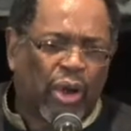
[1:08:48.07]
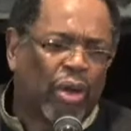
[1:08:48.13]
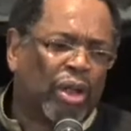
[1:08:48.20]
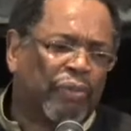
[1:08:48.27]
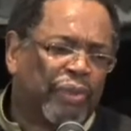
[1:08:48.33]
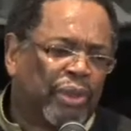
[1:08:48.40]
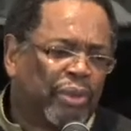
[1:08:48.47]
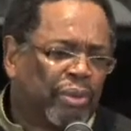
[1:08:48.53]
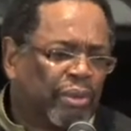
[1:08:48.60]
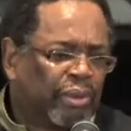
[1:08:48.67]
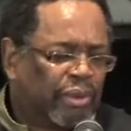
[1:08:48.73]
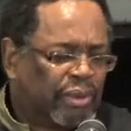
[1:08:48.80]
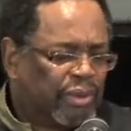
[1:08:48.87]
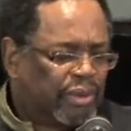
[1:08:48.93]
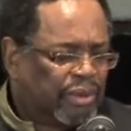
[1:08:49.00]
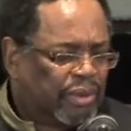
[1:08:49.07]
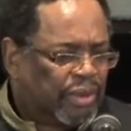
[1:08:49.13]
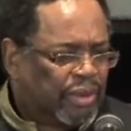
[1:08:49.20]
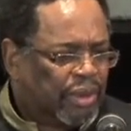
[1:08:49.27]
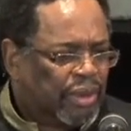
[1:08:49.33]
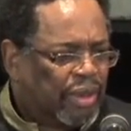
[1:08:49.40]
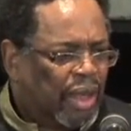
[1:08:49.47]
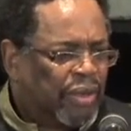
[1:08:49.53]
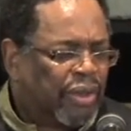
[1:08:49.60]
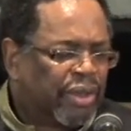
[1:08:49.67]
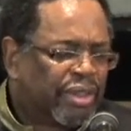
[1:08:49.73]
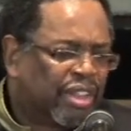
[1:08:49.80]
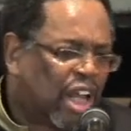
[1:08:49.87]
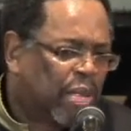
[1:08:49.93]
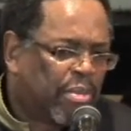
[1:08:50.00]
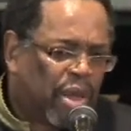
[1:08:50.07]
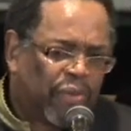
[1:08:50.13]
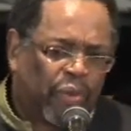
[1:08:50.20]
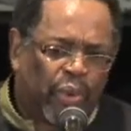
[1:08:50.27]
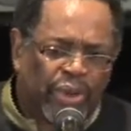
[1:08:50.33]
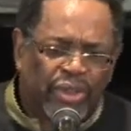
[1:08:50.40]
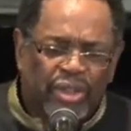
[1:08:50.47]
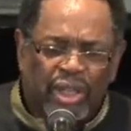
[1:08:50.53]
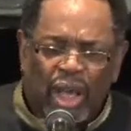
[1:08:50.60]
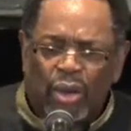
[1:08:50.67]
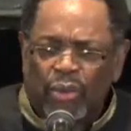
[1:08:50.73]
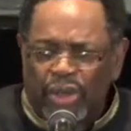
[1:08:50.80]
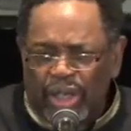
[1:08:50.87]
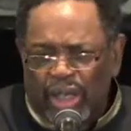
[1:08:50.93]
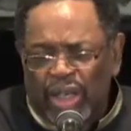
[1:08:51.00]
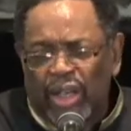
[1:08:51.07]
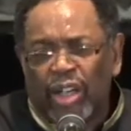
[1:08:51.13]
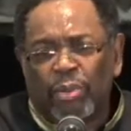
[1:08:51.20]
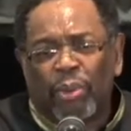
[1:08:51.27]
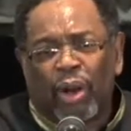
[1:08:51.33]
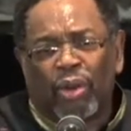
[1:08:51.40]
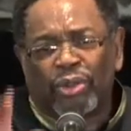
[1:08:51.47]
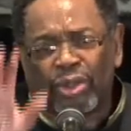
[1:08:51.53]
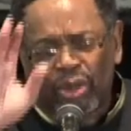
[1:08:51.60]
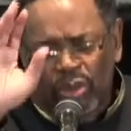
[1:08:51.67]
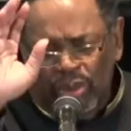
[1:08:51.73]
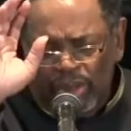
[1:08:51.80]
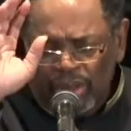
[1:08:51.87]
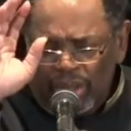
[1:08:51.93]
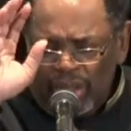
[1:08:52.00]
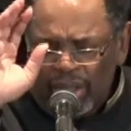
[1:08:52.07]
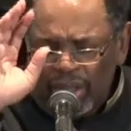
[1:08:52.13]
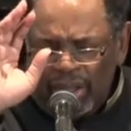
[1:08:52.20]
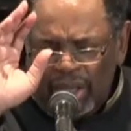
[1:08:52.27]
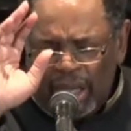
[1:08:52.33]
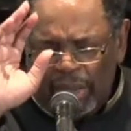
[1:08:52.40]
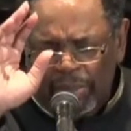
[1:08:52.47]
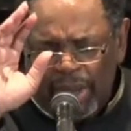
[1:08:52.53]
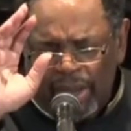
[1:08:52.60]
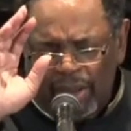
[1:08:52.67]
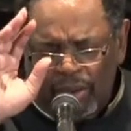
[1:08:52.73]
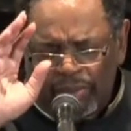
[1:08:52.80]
all of you on the sound of my voice, not only here, but also, amen,